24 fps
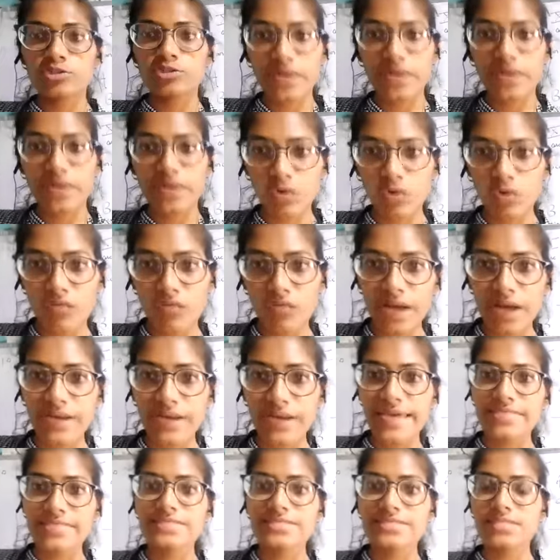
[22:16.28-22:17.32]
of our
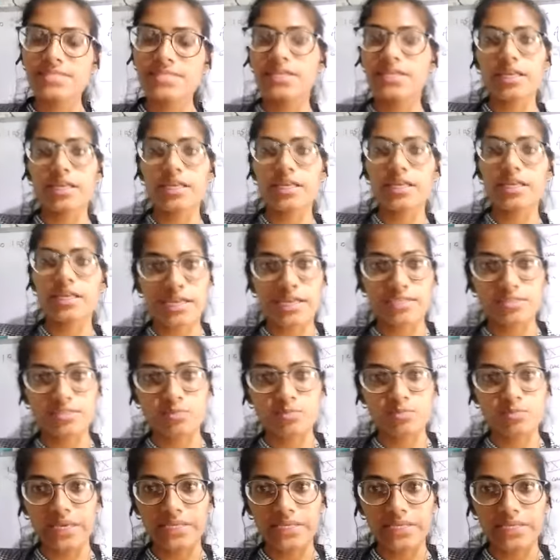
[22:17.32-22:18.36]
acid as well as
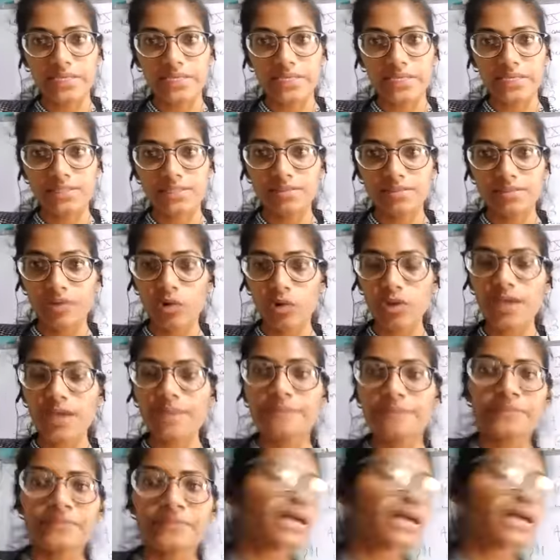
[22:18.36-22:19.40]
base. Okay,
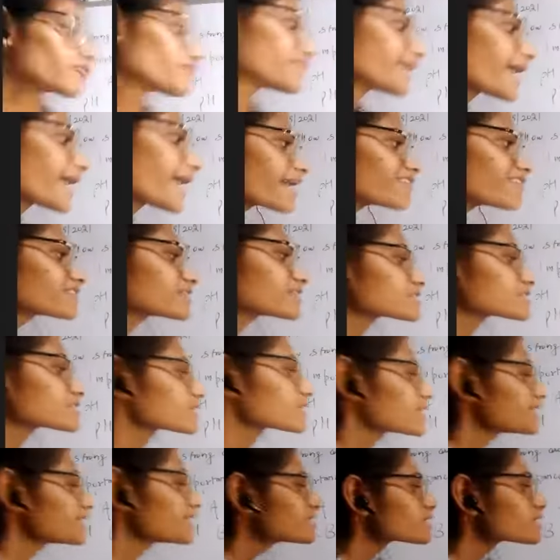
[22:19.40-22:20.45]
we have
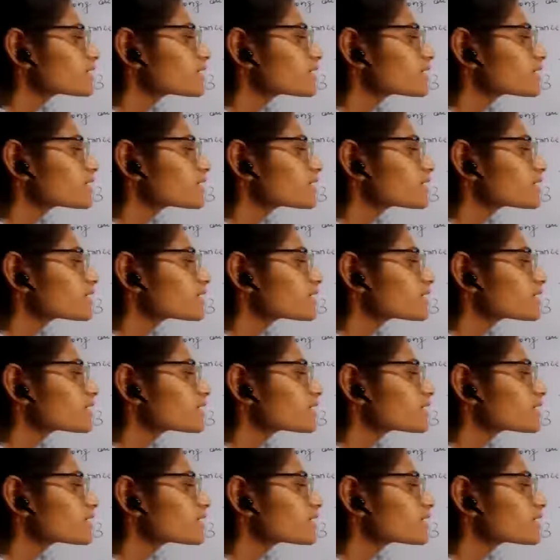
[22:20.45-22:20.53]
discussed